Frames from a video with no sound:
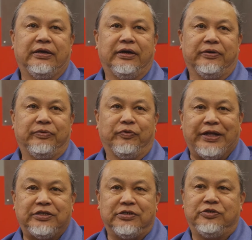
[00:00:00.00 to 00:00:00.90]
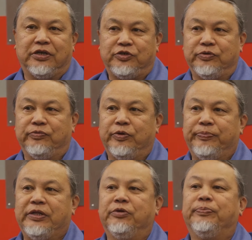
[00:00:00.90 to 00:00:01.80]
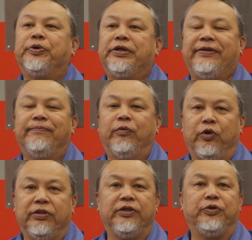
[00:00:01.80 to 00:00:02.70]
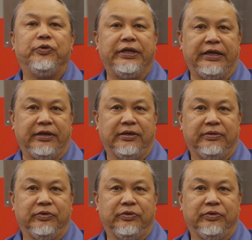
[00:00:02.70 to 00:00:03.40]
a great suggestion would be to put in more than you need.